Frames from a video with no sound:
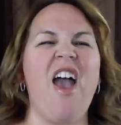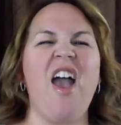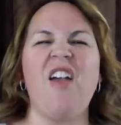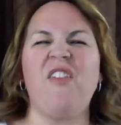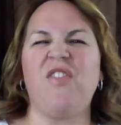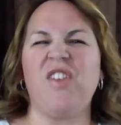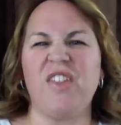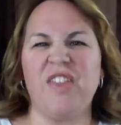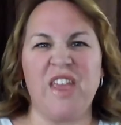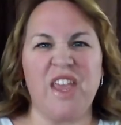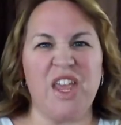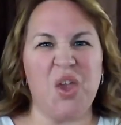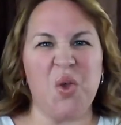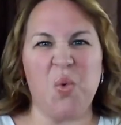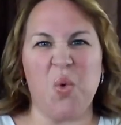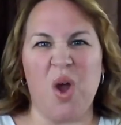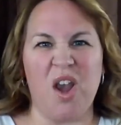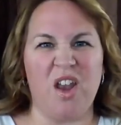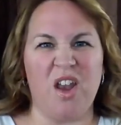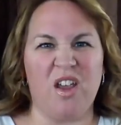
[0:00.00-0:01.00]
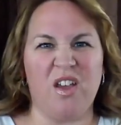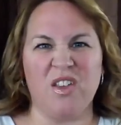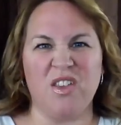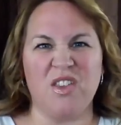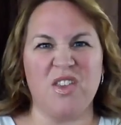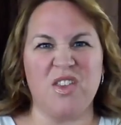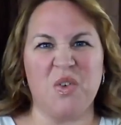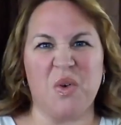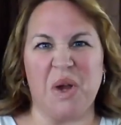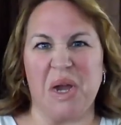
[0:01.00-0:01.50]
everything you want in a
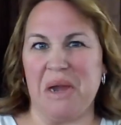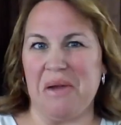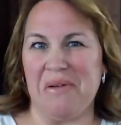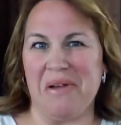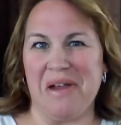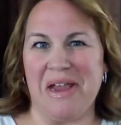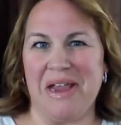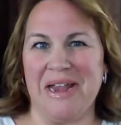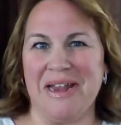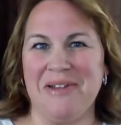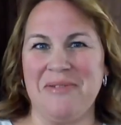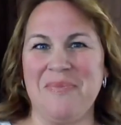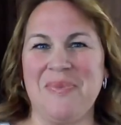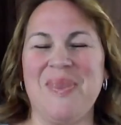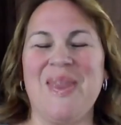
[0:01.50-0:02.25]
good story, right?